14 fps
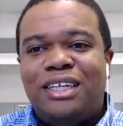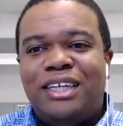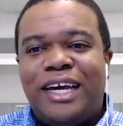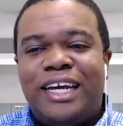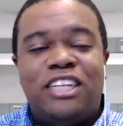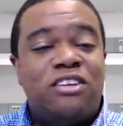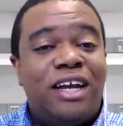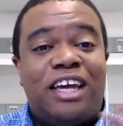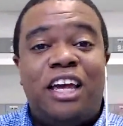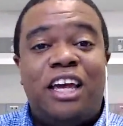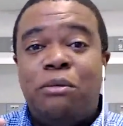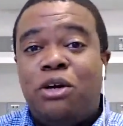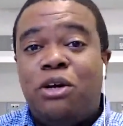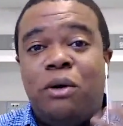And it's going to
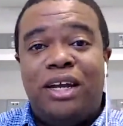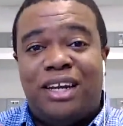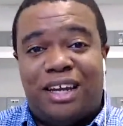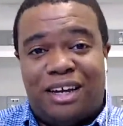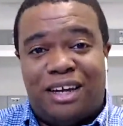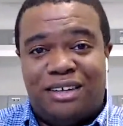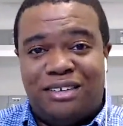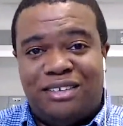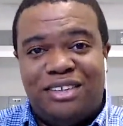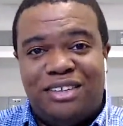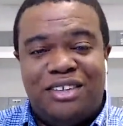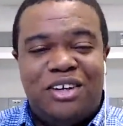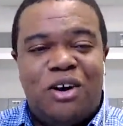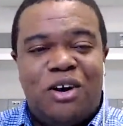keep doing that
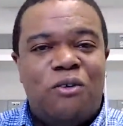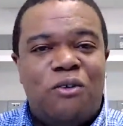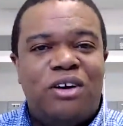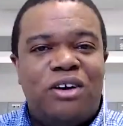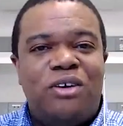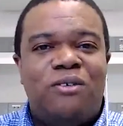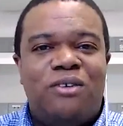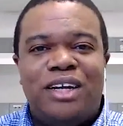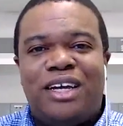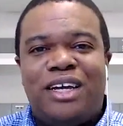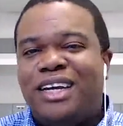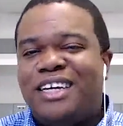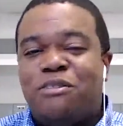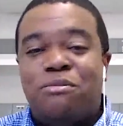over and over
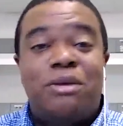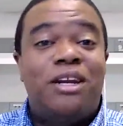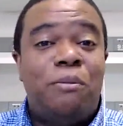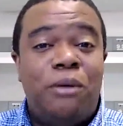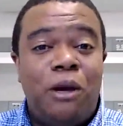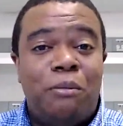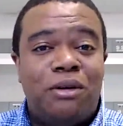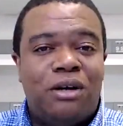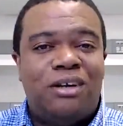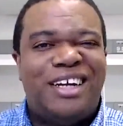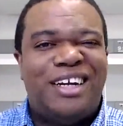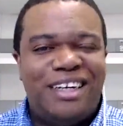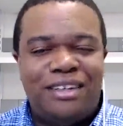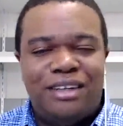again as many people are
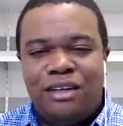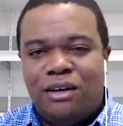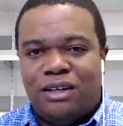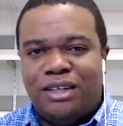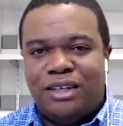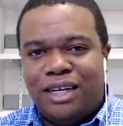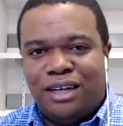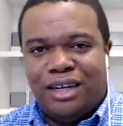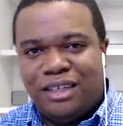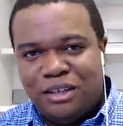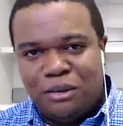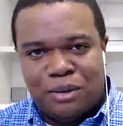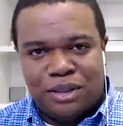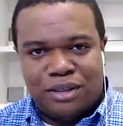landing on that
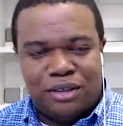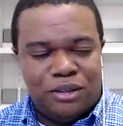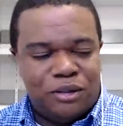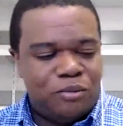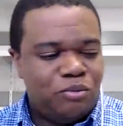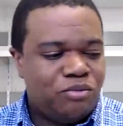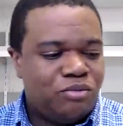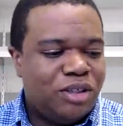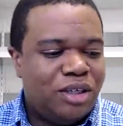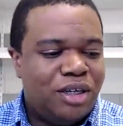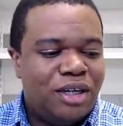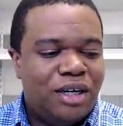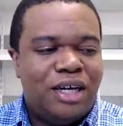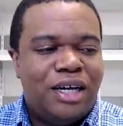landing page.
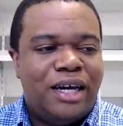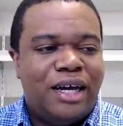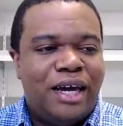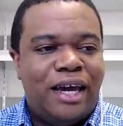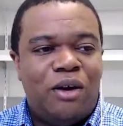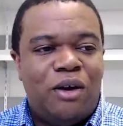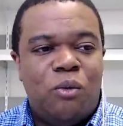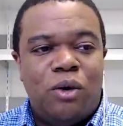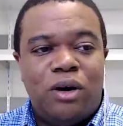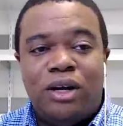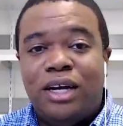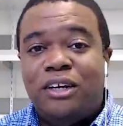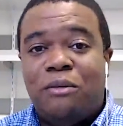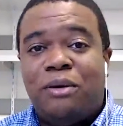And what'll
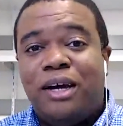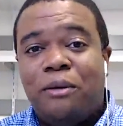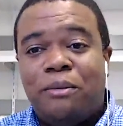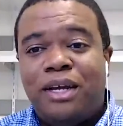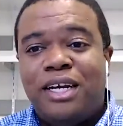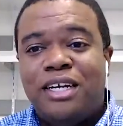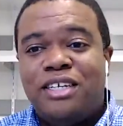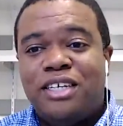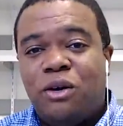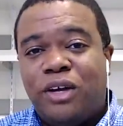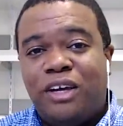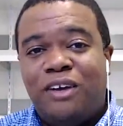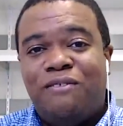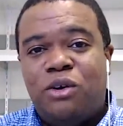end up happening is it'll
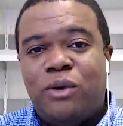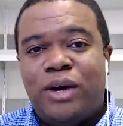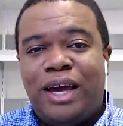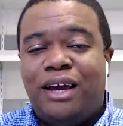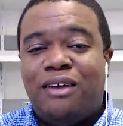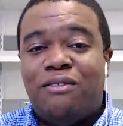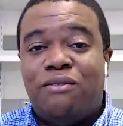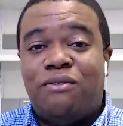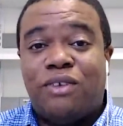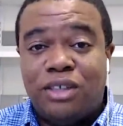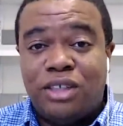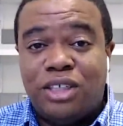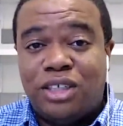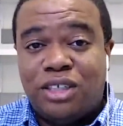give you a
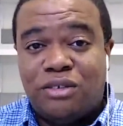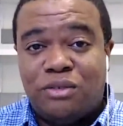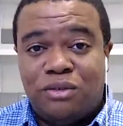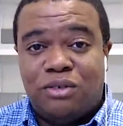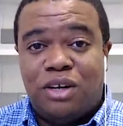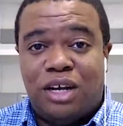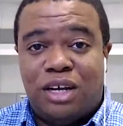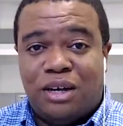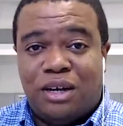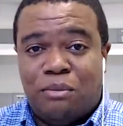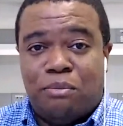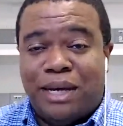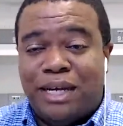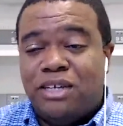conversion
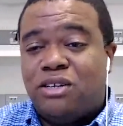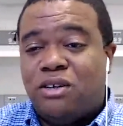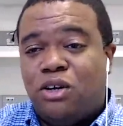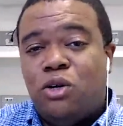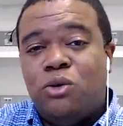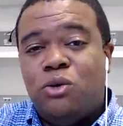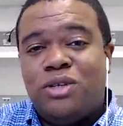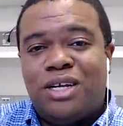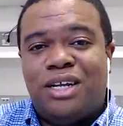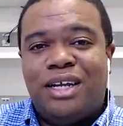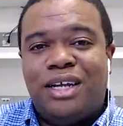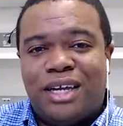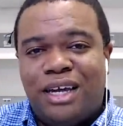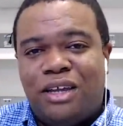based on who's
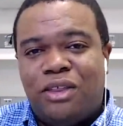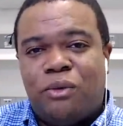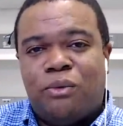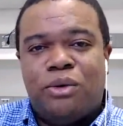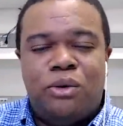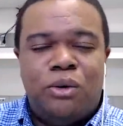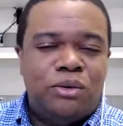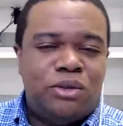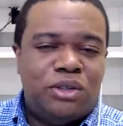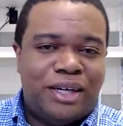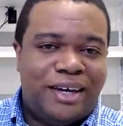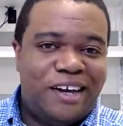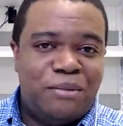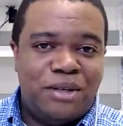clicking through
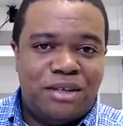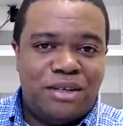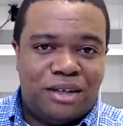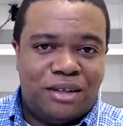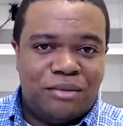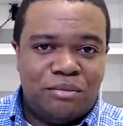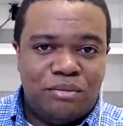to Amazon.